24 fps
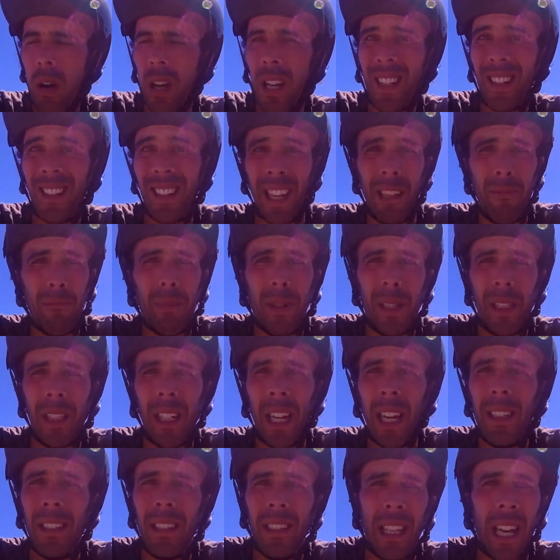
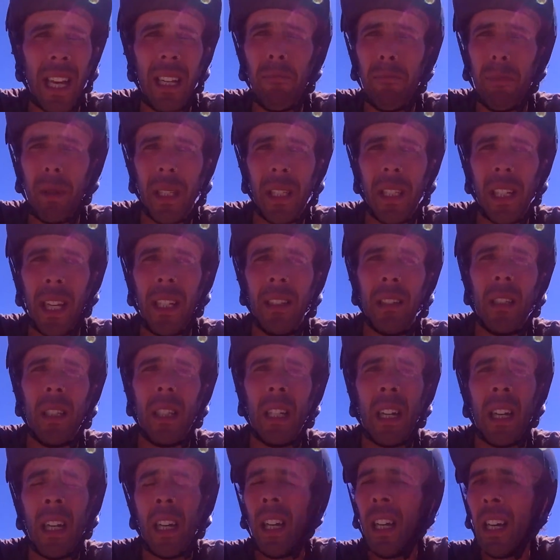10%,
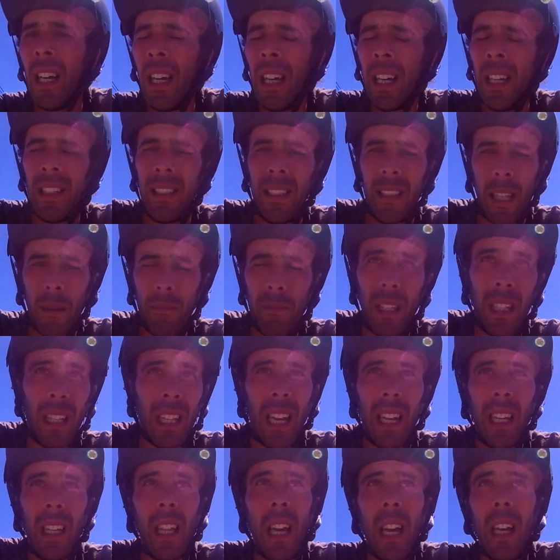9%, something
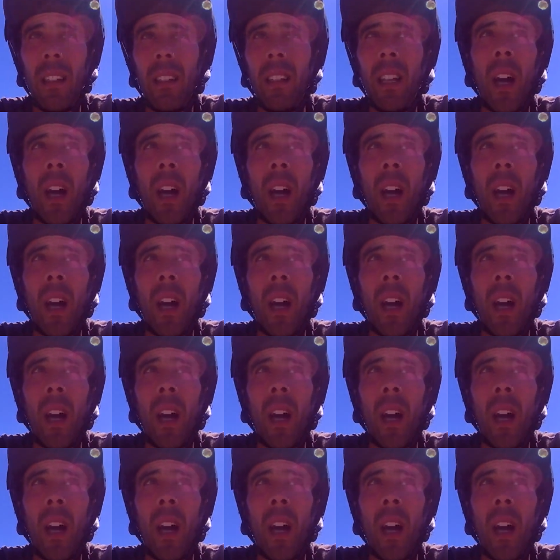like that.